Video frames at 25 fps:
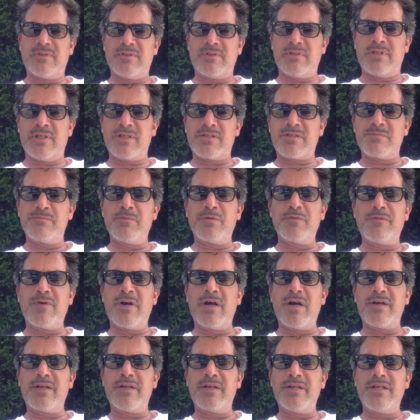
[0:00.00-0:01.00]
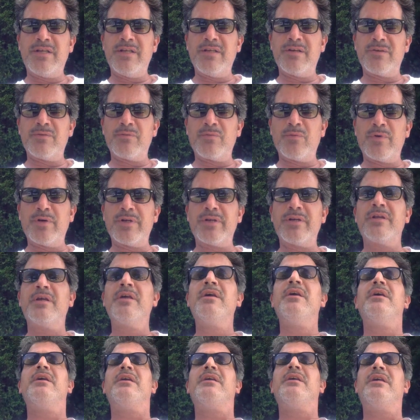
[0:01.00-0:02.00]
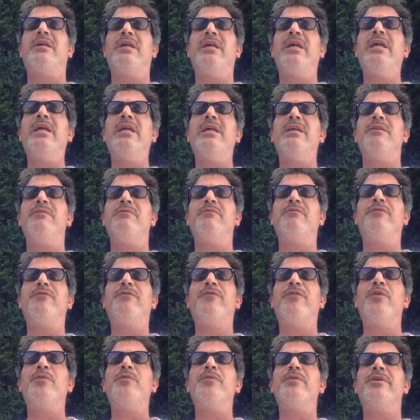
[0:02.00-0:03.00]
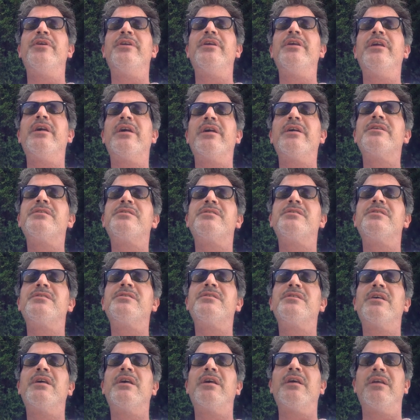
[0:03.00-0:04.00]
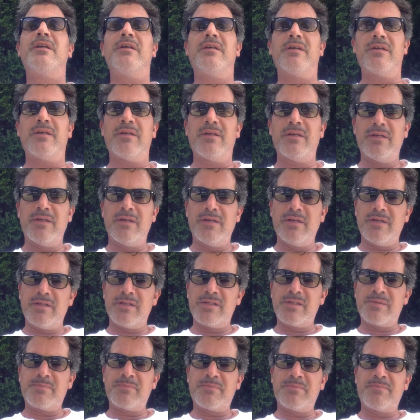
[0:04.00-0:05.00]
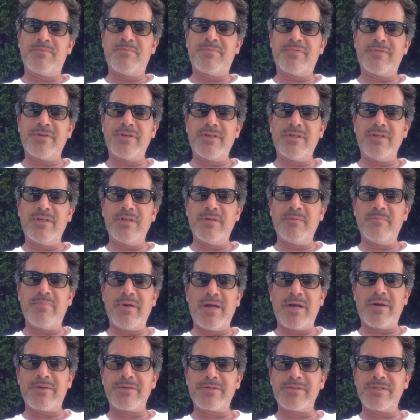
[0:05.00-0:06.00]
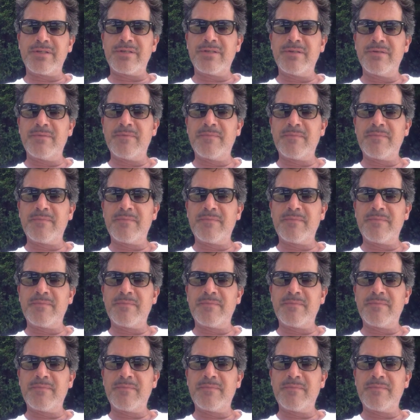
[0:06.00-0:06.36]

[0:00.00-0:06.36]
Let's move on and hear what Kate Fogarty has to say. It's pretty embarrassing.